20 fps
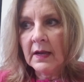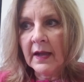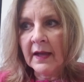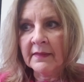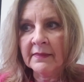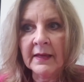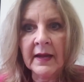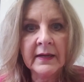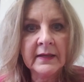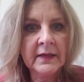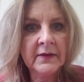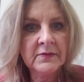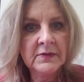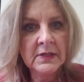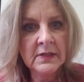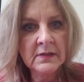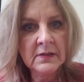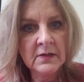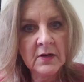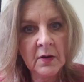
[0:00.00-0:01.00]
And that
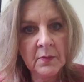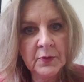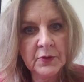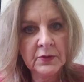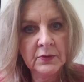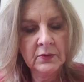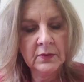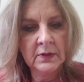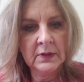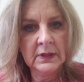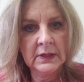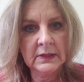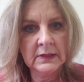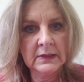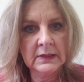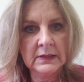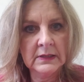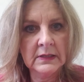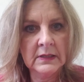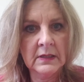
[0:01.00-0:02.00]
gives us an opportunity
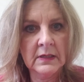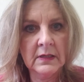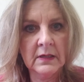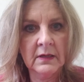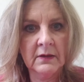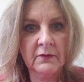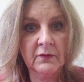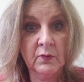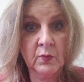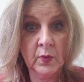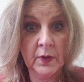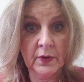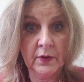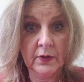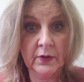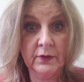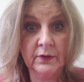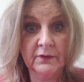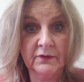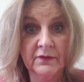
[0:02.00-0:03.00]
to see if we're
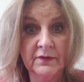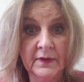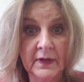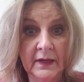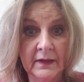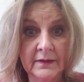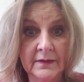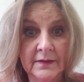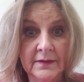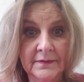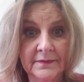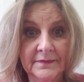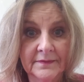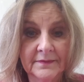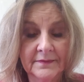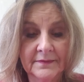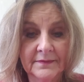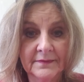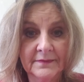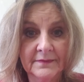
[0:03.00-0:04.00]
a good fit.
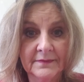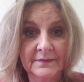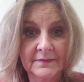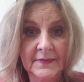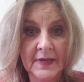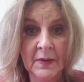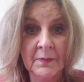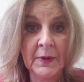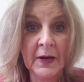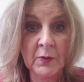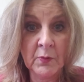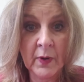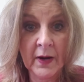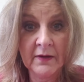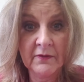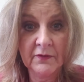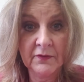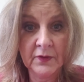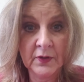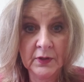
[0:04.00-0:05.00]
Am I
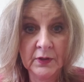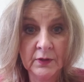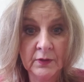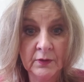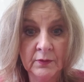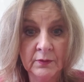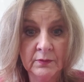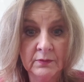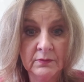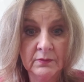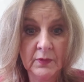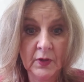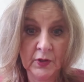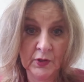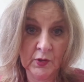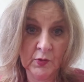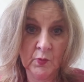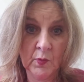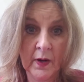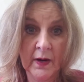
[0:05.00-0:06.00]
right for you? Are
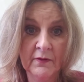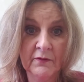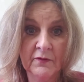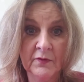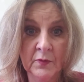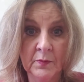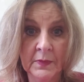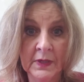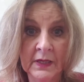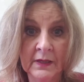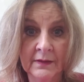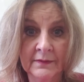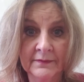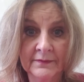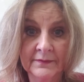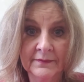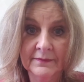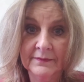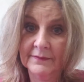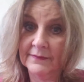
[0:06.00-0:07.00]
you right for me?
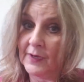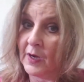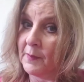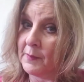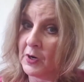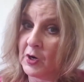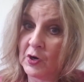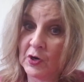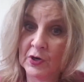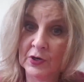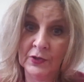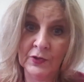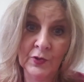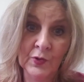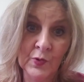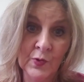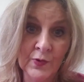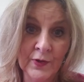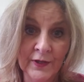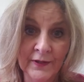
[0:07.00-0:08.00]
I'm
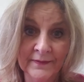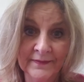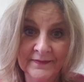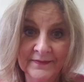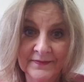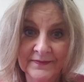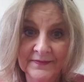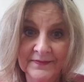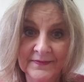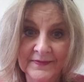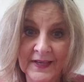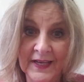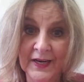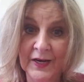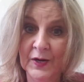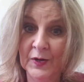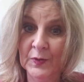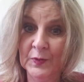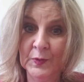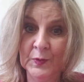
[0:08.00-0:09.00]
hardcore, and
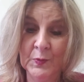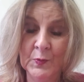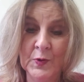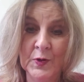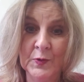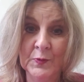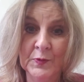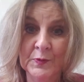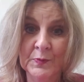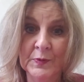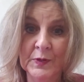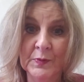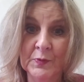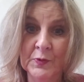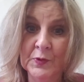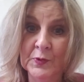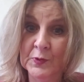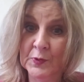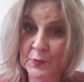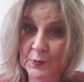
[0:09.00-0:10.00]
I only work with
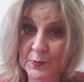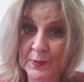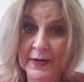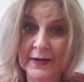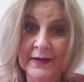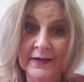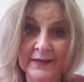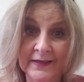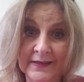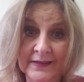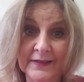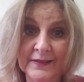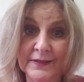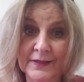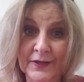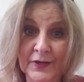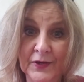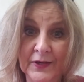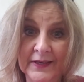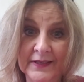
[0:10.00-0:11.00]
people who are ready to get
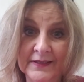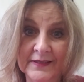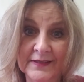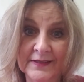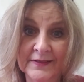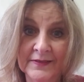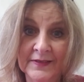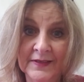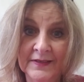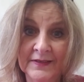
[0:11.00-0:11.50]
serious.